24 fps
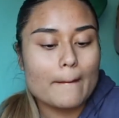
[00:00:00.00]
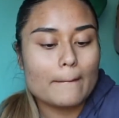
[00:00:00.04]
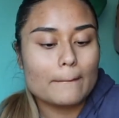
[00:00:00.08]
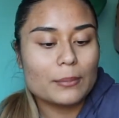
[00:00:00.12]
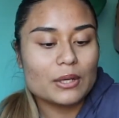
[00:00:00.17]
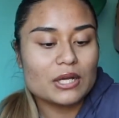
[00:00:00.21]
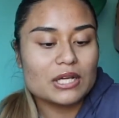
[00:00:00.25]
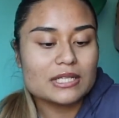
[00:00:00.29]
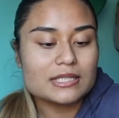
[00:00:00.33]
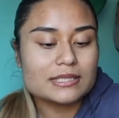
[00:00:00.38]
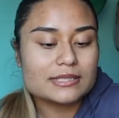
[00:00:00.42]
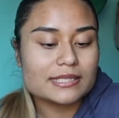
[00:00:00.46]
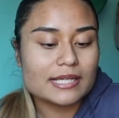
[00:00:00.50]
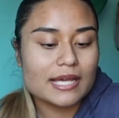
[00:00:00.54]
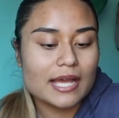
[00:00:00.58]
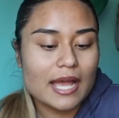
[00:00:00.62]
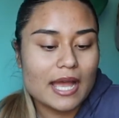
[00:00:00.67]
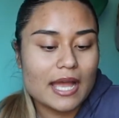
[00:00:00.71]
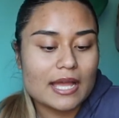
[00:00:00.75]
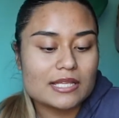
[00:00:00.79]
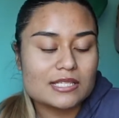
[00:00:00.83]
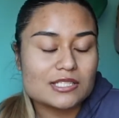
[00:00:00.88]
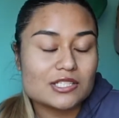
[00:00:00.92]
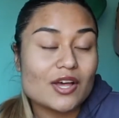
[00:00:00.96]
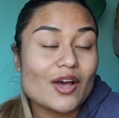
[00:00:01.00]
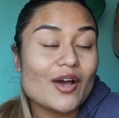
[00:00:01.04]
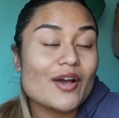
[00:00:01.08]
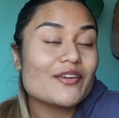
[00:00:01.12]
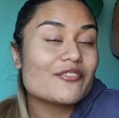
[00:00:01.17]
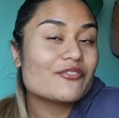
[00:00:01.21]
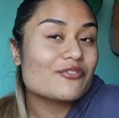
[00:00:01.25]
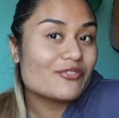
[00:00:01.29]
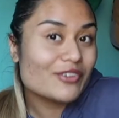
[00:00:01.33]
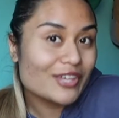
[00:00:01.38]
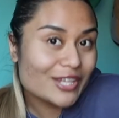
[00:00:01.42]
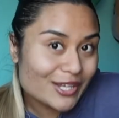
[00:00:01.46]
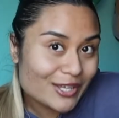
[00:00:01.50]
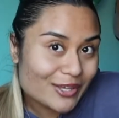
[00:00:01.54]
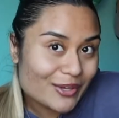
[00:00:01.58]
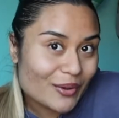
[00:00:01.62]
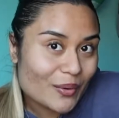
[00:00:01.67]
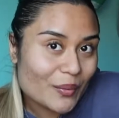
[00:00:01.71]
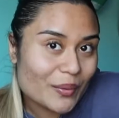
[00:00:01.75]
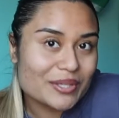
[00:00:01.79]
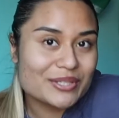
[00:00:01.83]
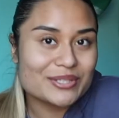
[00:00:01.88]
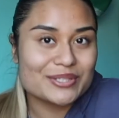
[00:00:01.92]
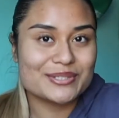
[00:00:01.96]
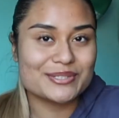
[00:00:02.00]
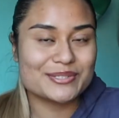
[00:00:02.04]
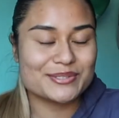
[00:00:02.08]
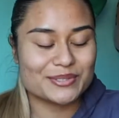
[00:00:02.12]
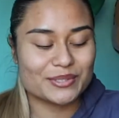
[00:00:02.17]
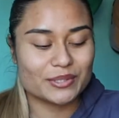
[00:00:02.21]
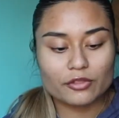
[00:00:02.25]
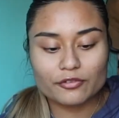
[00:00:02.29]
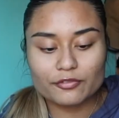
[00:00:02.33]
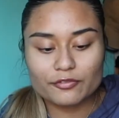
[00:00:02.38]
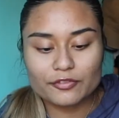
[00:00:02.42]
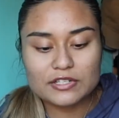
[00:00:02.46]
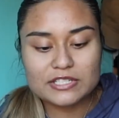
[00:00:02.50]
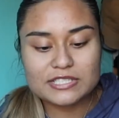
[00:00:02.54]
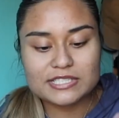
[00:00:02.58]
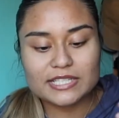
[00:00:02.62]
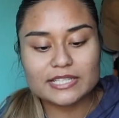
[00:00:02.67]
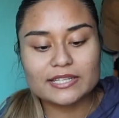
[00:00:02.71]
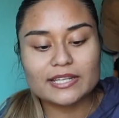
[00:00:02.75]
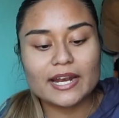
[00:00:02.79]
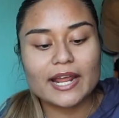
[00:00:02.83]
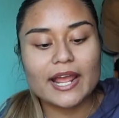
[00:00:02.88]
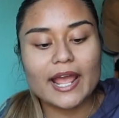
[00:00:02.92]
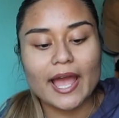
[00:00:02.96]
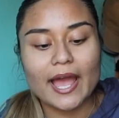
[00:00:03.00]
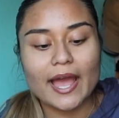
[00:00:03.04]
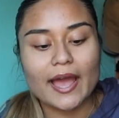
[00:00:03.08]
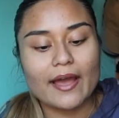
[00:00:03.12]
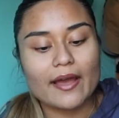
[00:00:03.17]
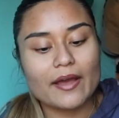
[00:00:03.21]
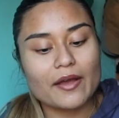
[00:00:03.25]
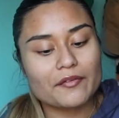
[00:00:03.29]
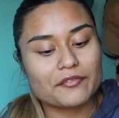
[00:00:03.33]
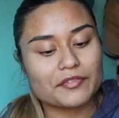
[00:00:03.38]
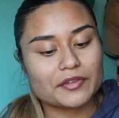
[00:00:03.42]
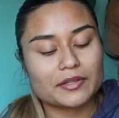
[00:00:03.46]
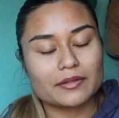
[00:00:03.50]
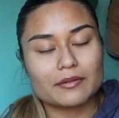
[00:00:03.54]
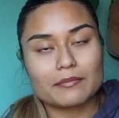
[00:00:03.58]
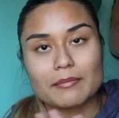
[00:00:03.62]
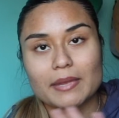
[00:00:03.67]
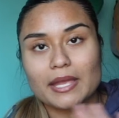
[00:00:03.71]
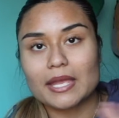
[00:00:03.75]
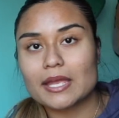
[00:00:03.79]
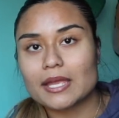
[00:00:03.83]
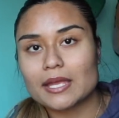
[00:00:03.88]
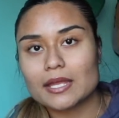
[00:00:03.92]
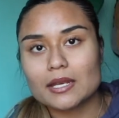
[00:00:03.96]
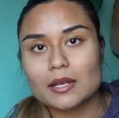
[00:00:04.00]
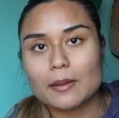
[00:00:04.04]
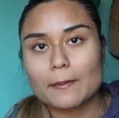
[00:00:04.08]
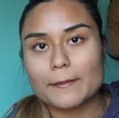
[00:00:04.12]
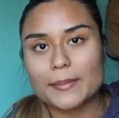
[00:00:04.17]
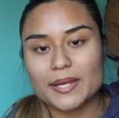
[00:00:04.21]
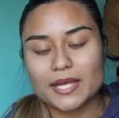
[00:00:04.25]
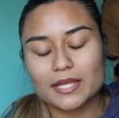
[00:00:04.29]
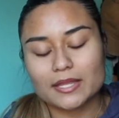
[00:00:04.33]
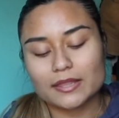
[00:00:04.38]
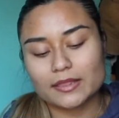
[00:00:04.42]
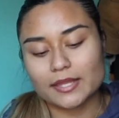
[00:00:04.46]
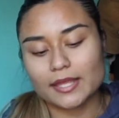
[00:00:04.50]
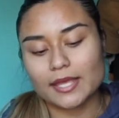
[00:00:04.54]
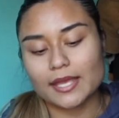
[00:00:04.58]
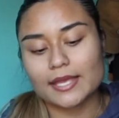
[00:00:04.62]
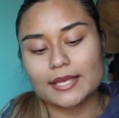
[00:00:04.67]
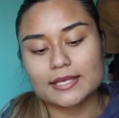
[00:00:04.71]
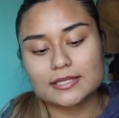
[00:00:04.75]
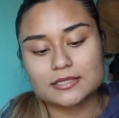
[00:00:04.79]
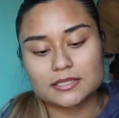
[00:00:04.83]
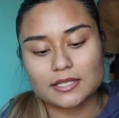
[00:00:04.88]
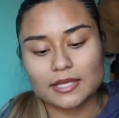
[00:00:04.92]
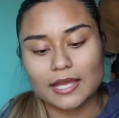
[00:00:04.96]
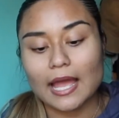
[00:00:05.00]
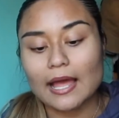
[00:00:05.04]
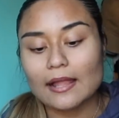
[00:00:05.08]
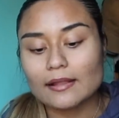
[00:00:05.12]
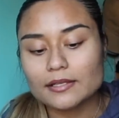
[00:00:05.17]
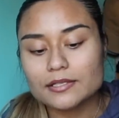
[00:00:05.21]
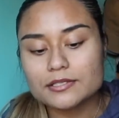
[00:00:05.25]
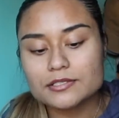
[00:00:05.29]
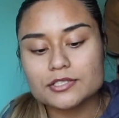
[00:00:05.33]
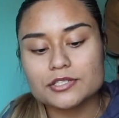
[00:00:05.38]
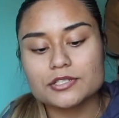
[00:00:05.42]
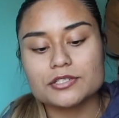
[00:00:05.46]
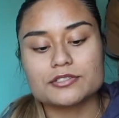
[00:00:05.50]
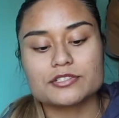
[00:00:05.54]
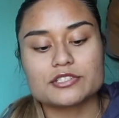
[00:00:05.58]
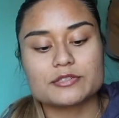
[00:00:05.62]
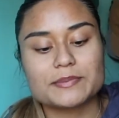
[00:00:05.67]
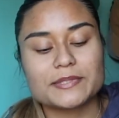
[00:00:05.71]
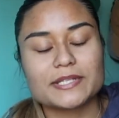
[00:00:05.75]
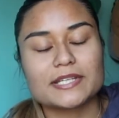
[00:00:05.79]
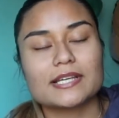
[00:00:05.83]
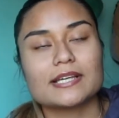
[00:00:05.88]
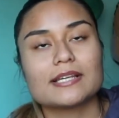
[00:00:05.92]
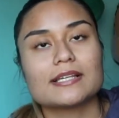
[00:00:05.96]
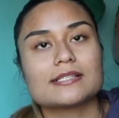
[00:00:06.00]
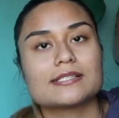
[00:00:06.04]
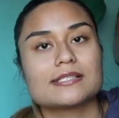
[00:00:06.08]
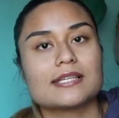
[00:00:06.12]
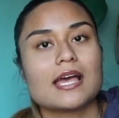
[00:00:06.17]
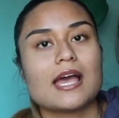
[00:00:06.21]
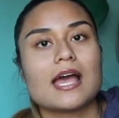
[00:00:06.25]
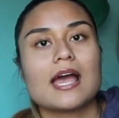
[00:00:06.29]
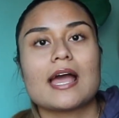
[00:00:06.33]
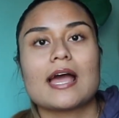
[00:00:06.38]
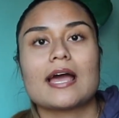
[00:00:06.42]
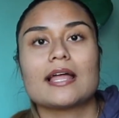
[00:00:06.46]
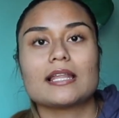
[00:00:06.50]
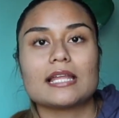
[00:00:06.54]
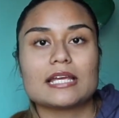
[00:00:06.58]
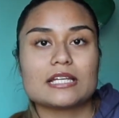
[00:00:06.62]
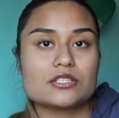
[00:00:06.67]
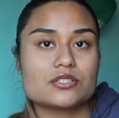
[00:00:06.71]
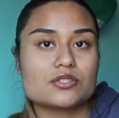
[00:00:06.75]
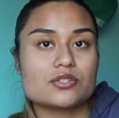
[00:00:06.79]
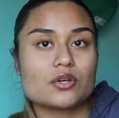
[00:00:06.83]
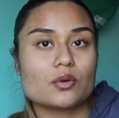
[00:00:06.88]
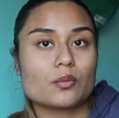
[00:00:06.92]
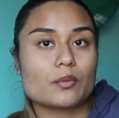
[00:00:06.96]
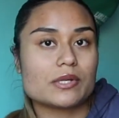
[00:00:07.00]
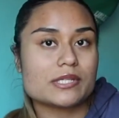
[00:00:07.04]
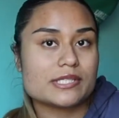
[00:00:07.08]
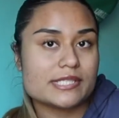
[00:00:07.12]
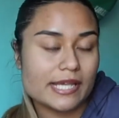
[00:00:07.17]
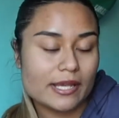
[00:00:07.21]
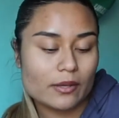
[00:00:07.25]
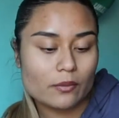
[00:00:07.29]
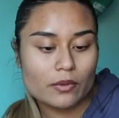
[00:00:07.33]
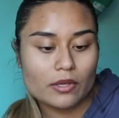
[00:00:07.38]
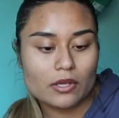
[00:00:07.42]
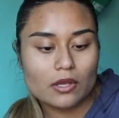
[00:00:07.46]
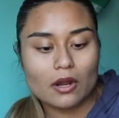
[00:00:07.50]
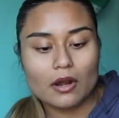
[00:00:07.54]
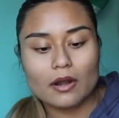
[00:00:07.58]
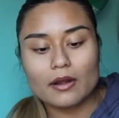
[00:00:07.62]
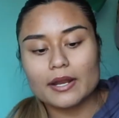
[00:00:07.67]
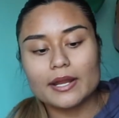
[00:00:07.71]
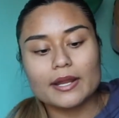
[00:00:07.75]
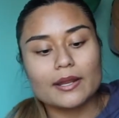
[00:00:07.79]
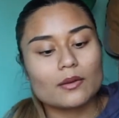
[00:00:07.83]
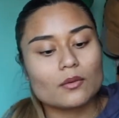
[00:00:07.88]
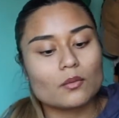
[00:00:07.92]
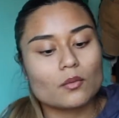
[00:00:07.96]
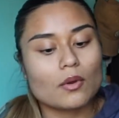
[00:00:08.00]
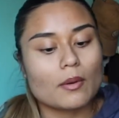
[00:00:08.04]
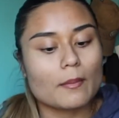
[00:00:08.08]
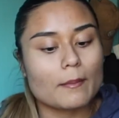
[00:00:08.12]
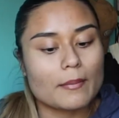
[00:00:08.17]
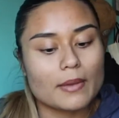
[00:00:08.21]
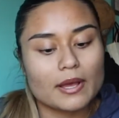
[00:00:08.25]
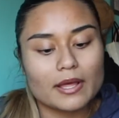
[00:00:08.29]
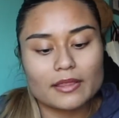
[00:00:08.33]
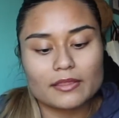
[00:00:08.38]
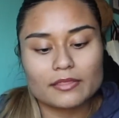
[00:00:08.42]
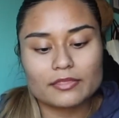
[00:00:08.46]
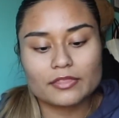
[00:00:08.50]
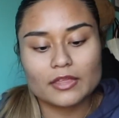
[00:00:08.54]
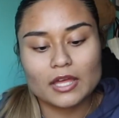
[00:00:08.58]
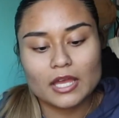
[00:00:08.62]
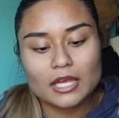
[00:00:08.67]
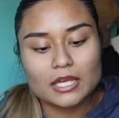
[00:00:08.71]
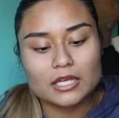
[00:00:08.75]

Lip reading: but I saw a video on YouTube. The first thing that I have, and the main big thing, is the calendar, just because I like to know what day we are in, what month.